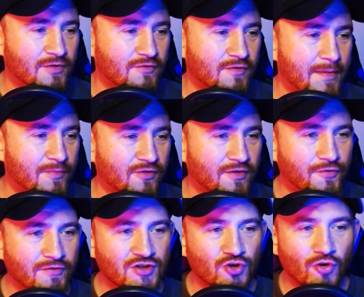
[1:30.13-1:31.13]
but remember, if
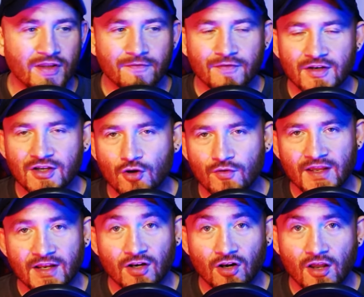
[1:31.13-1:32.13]
you're enjoying the video,
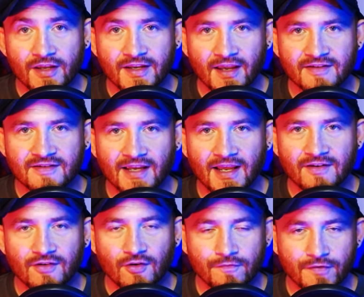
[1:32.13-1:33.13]
then like it, and don't